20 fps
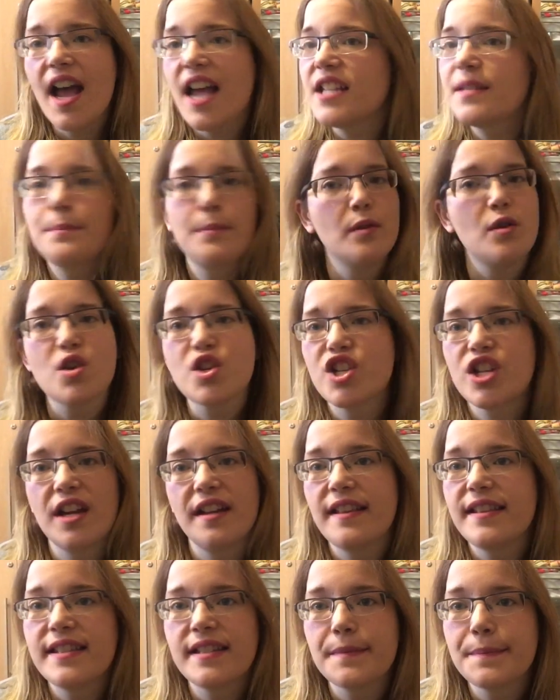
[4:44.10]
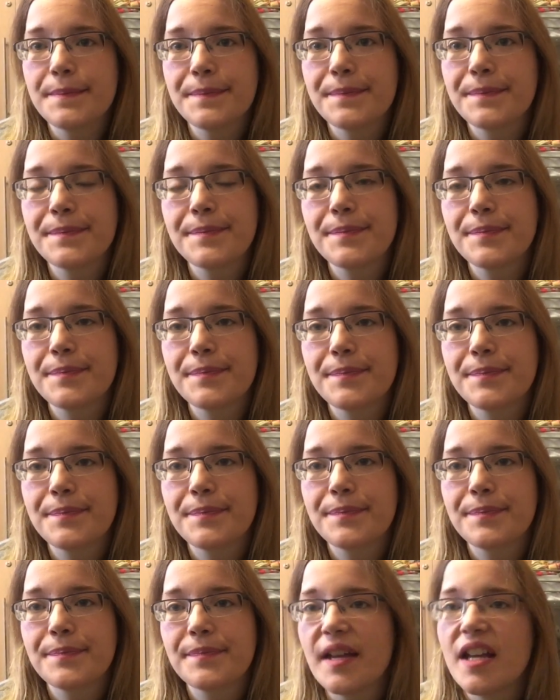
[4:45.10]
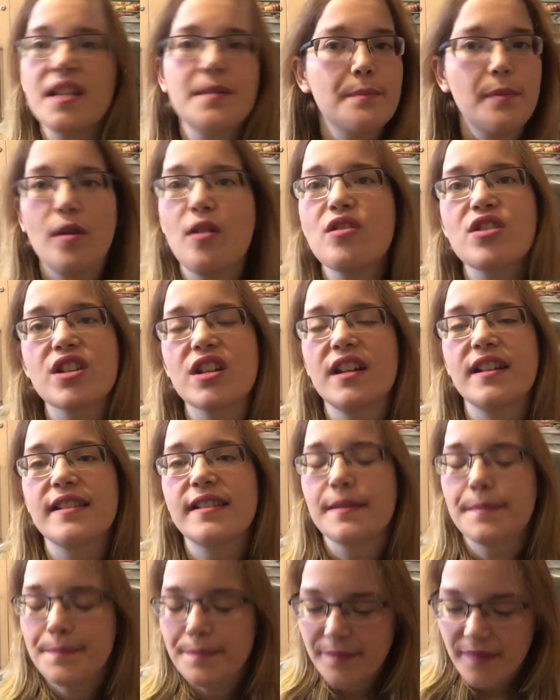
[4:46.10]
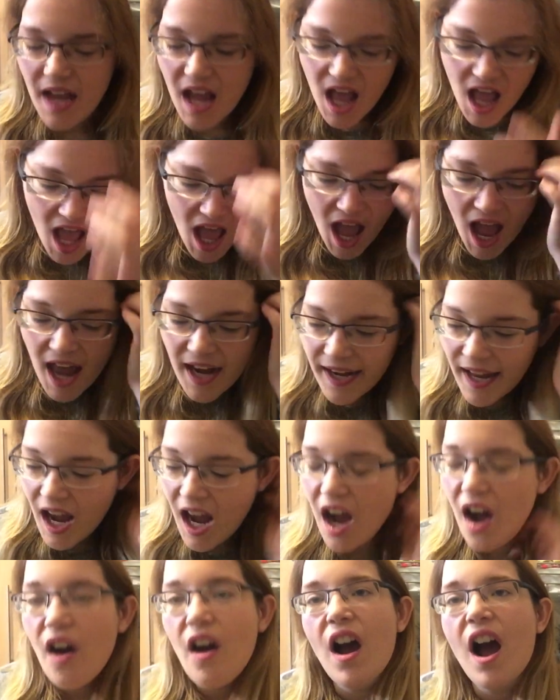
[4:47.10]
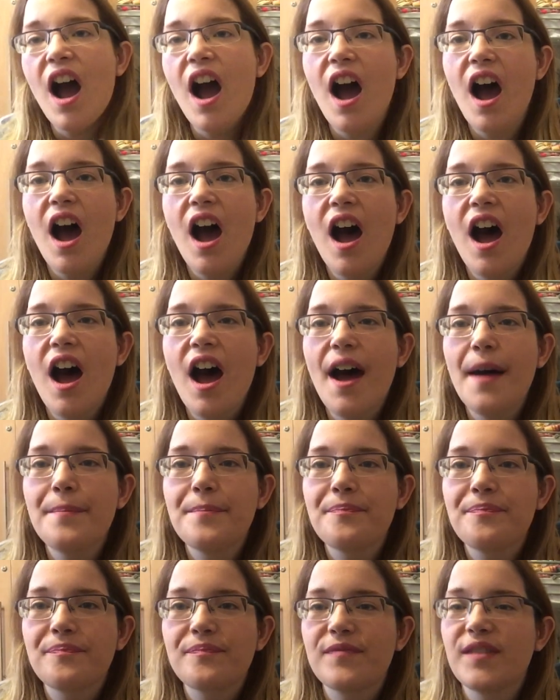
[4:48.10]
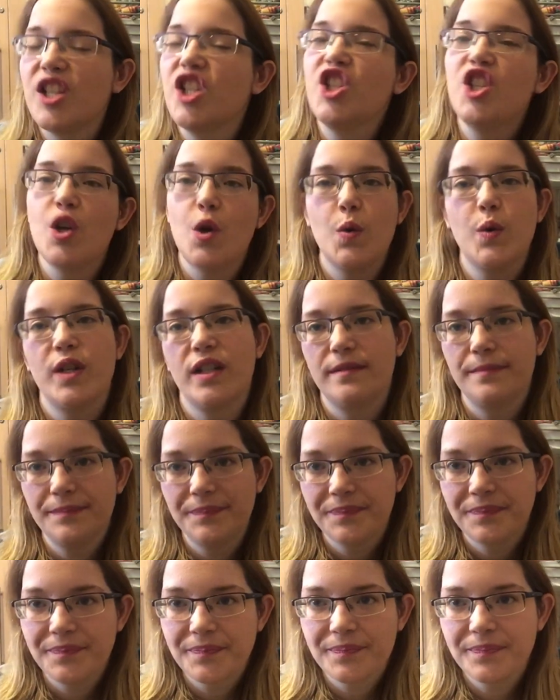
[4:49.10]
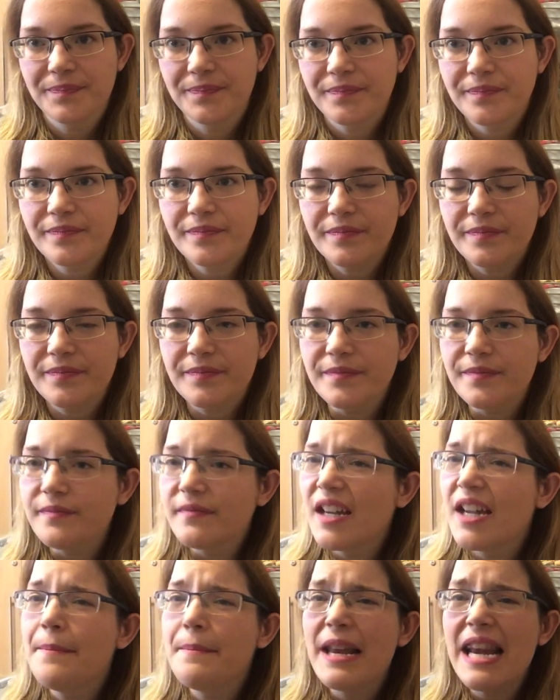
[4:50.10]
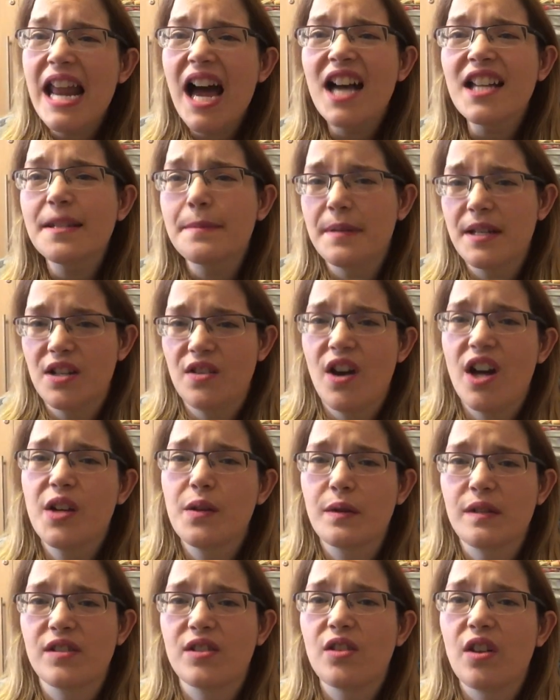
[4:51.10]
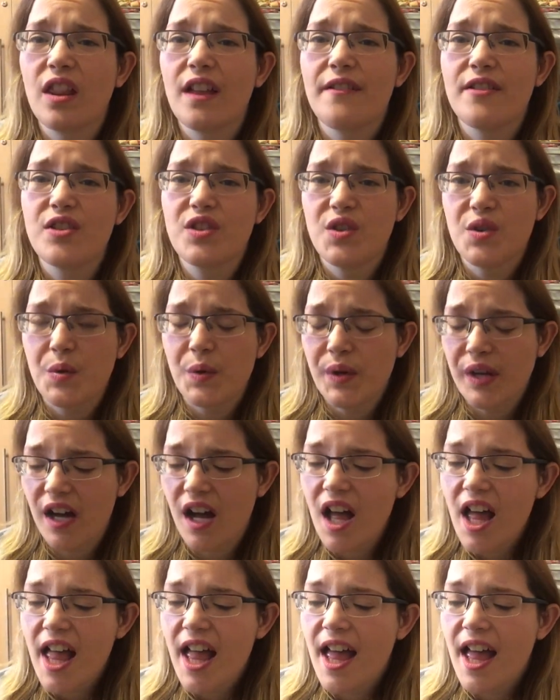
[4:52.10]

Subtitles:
It's bullshit. It's bullshit. And now, Yoda. In my last video, I couldn't talk about Yoda.